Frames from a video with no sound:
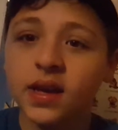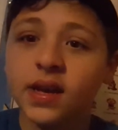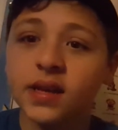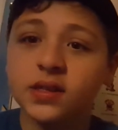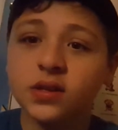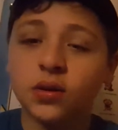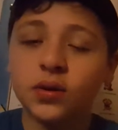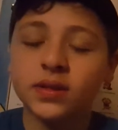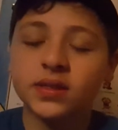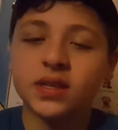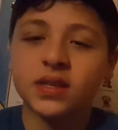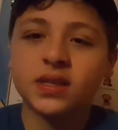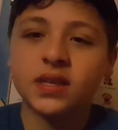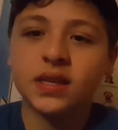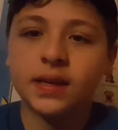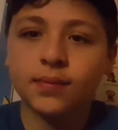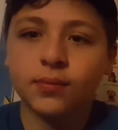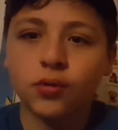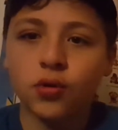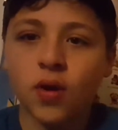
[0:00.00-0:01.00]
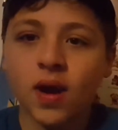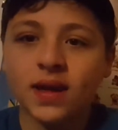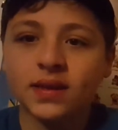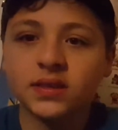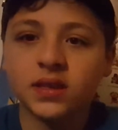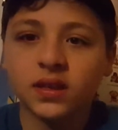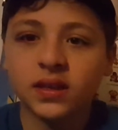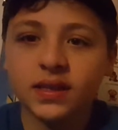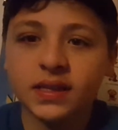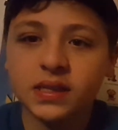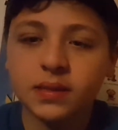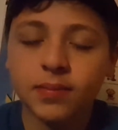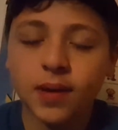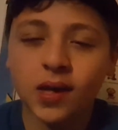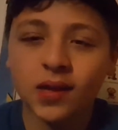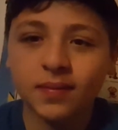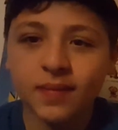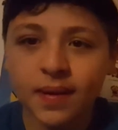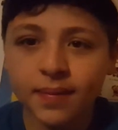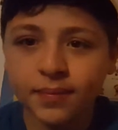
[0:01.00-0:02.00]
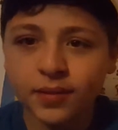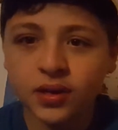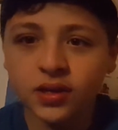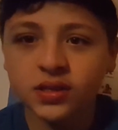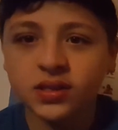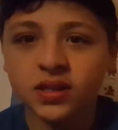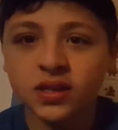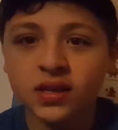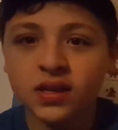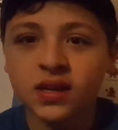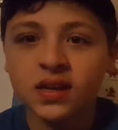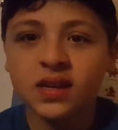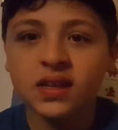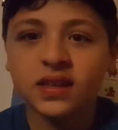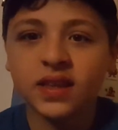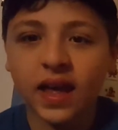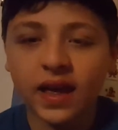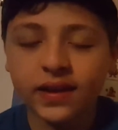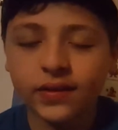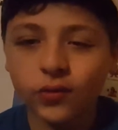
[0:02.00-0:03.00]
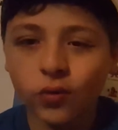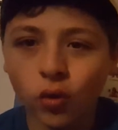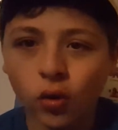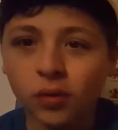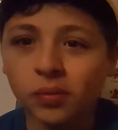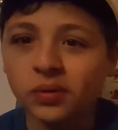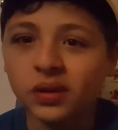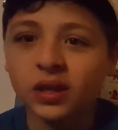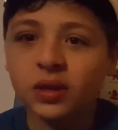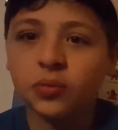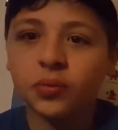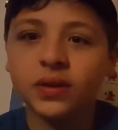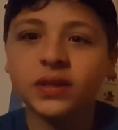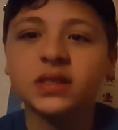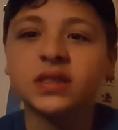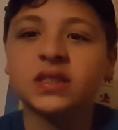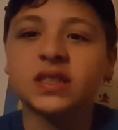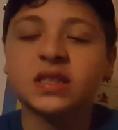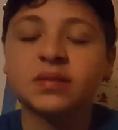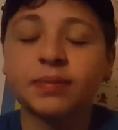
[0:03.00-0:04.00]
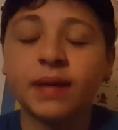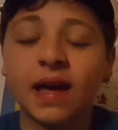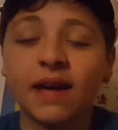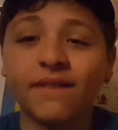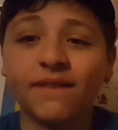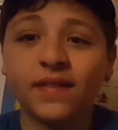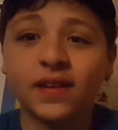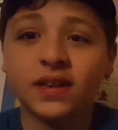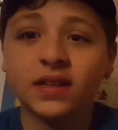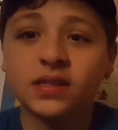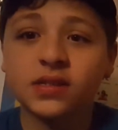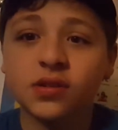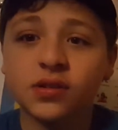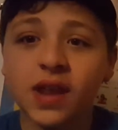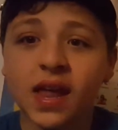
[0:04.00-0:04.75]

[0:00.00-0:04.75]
It's always the team who has the least amount of members that normally wins the Splatfest, so